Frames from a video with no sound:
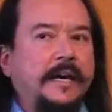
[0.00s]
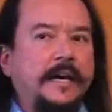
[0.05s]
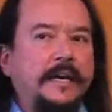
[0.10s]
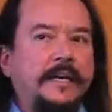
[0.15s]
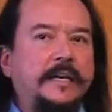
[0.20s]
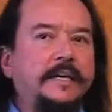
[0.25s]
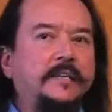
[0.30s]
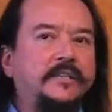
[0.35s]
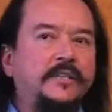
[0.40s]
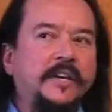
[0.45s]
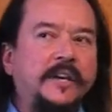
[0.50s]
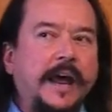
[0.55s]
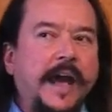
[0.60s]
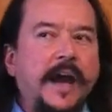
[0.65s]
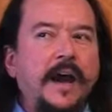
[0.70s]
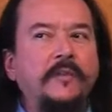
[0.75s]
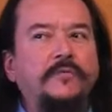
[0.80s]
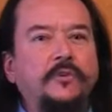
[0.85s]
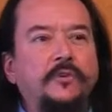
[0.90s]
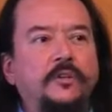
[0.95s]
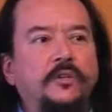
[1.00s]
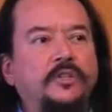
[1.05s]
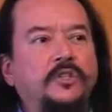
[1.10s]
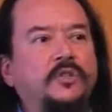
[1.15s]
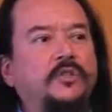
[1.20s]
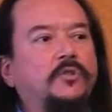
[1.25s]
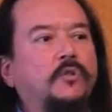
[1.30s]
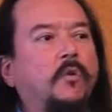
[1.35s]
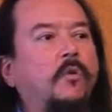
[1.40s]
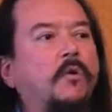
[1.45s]
He said after a
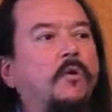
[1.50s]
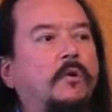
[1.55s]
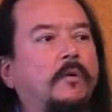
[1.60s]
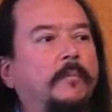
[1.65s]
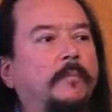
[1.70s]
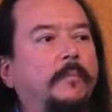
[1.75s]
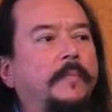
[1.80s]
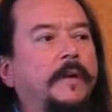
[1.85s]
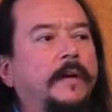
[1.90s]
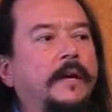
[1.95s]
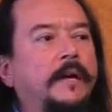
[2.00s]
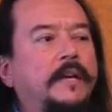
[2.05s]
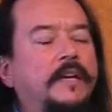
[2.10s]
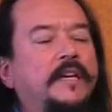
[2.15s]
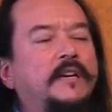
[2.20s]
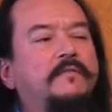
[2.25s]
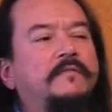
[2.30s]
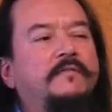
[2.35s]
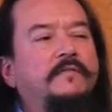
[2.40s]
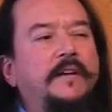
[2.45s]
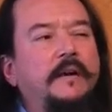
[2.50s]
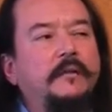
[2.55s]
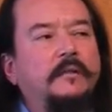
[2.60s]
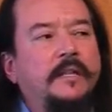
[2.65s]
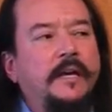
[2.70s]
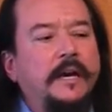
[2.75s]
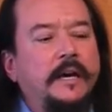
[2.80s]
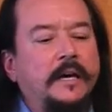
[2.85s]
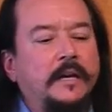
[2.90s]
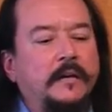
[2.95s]
storm, he felt
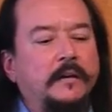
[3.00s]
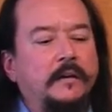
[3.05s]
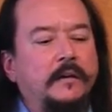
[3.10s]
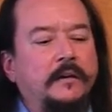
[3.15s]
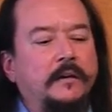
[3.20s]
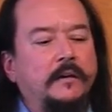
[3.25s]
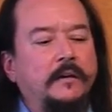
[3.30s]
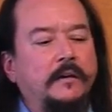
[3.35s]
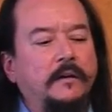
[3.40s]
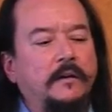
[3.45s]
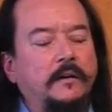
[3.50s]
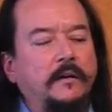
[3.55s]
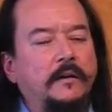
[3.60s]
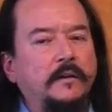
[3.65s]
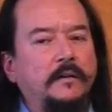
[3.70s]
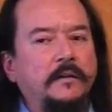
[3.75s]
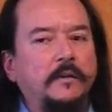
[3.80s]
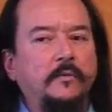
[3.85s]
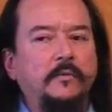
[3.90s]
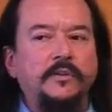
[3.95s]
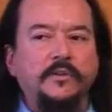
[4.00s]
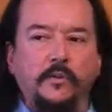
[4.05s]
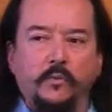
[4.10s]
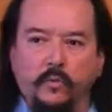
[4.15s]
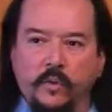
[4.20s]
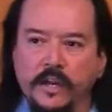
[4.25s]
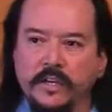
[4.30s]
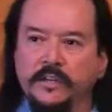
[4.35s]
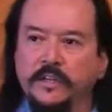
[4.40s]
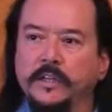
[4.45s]
that there was a
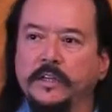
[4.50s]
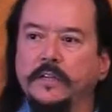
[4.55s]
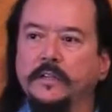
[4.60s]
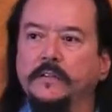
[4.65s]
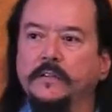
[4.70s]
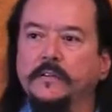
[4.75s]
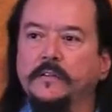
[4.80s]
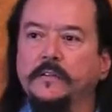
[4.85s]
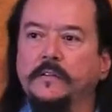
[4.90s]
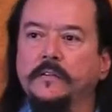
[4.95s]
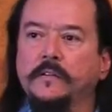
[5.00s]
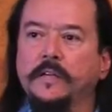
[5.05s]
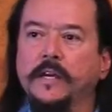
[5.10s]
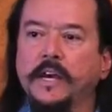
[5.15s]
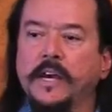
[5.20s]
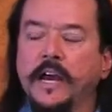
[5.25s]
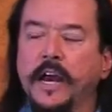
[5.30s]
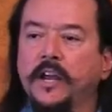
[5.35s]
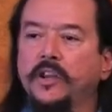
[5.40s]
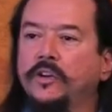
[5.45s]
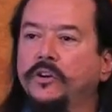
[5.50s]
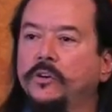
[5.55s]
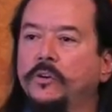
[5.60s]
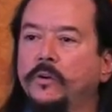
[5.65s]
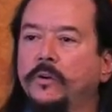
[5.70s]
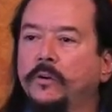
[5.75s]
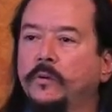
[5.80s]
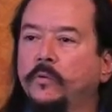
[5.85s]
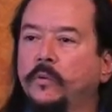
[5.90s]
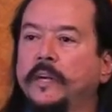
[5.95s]
resonance.
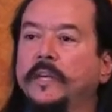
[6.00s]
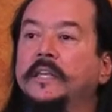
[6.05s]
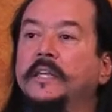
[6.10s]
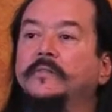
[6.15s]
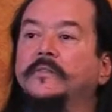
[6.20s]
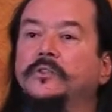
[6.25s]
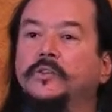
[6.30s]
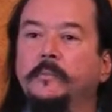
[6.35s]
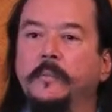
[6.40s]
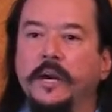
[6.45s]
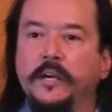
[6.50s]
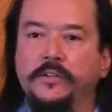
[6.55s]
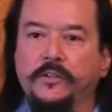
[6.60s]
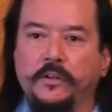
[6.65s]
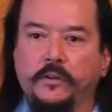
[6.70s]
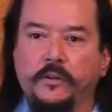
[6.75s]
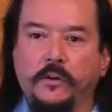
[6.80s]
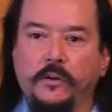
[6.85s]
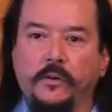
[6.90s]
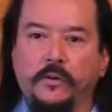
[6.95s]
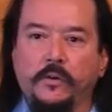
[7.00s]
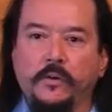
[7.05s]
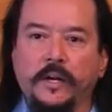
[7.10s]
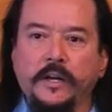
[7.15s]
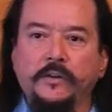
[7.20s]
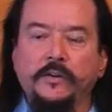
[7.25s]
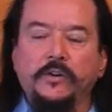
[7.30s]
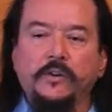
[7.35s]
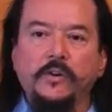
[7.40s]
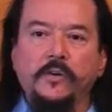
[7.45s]
And we live in New Mexico,
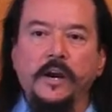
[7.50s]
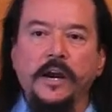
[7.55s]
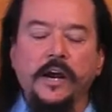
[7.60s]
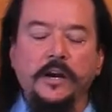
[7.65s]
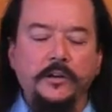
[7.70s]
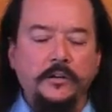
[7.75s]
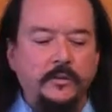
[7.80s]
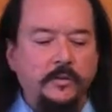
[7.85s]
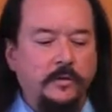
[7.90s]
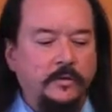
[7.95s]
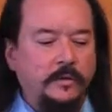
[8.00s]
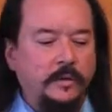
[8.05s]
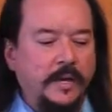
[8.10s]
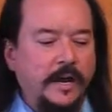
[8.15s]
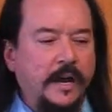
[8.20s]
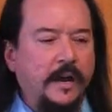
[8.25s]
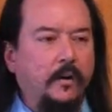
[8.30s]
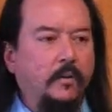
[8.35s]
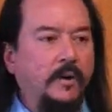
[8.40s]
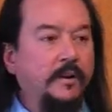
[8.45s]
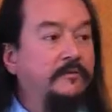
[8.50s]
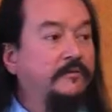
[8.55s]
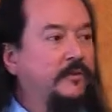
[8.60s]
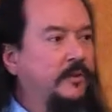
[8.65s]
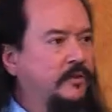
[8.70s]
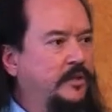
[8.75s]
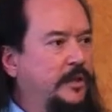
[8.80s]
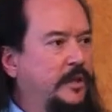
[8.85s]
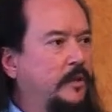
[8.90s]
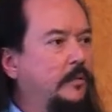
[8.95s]
and you know how it
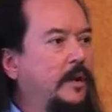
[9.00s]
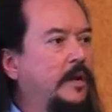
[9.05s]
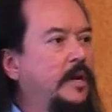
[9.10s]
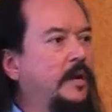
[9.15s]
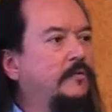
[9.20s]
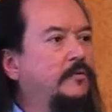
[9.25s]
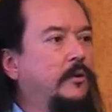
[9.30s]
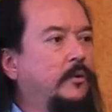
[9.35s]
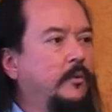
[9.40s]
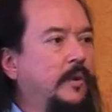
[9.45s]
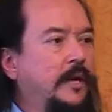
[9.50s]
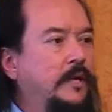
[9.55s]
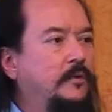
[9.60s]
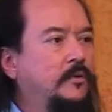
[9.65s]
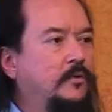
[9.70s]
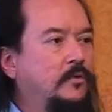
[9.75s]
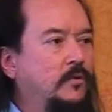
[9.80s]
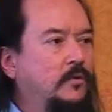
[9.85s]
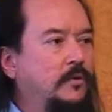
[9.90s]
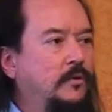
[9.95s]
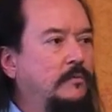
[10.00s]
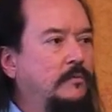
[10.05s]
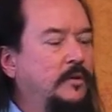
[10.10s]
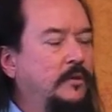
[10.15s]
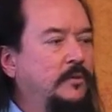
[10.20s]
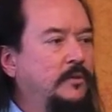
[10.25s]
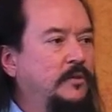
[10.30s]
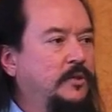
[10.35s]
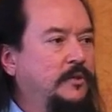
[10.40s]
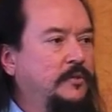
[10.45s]
feels here right after a rainstorm,
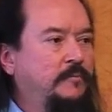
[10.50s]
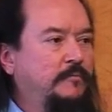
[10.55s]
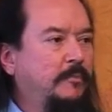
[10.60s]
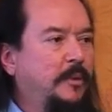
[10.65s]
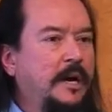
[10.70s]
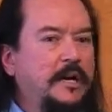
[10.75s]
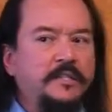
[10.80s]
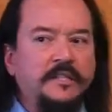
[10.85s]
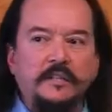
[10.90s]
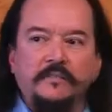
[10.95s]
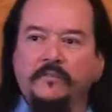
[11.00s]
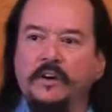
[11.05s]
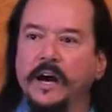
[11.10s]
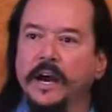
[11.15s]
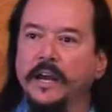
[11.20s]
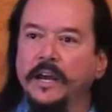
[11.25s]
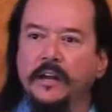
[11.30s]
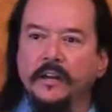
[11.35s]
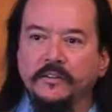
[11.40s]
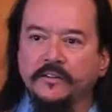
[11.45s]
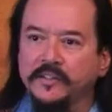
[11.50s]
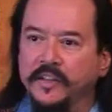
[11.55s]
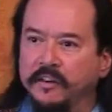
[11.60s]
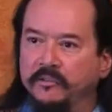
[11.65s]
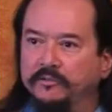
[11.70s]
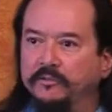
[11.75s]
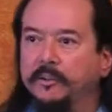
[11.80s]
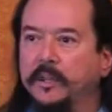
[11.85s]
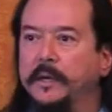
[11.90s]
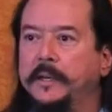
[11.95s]
those positive ions that
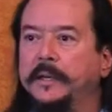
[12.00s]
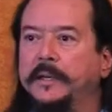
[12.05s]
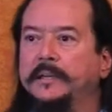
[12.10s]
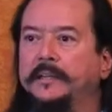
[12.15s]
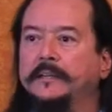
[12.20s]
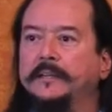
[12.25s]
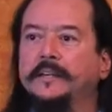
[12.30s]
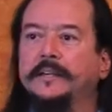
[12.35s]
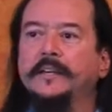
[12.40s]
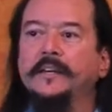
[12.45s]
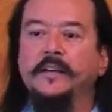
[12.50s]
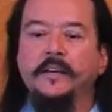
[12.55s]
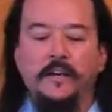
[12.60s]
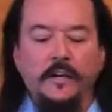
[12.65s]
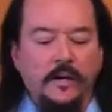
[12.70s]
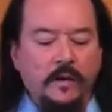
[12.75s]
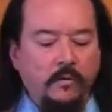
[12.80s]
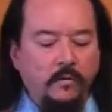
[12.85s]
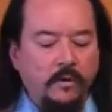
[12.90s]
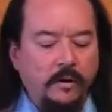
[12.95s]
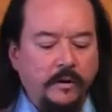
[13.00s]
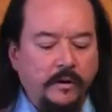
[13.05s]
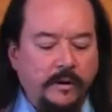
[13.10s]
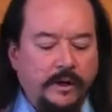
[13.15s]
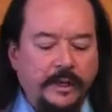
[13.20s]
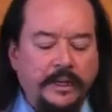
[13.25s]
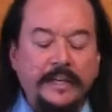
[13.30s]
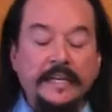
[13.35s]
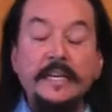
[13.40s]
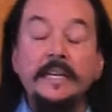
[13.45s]
flood in? Well,
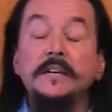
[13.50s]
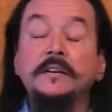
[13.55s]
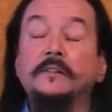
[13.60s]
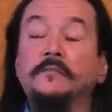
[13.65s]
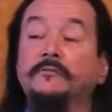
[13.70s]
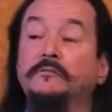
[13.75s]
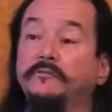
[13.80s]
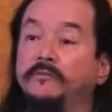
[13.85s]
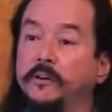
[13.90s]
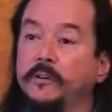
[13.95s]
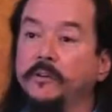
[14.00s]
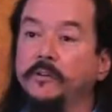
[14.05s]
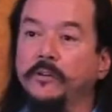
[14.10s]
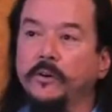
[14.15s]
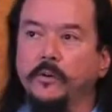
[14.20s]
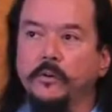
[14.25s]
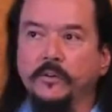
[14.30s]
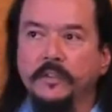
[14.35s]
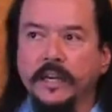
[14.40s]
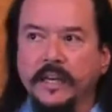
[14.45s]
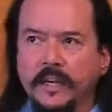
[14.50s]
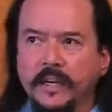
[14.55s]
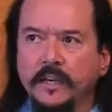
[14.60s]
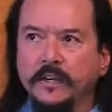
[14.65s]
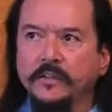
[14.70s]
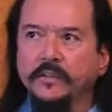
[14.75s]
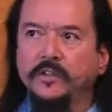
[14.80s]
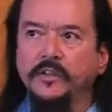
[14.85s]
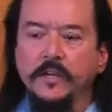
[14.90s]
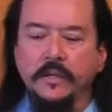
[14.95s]
he could feel those, and he
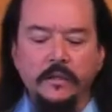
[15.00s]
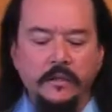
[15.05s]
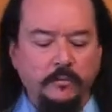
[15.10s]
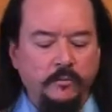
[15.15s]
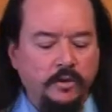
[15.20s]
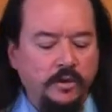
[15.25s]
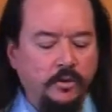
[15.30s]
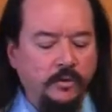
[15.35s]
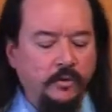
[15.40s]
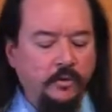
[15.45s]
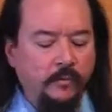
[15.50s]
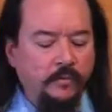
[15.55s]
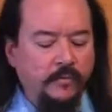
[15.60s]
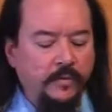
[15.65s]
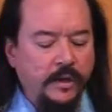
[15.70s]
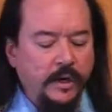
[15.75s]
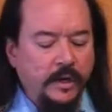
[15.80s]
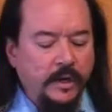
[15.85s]
could see them too.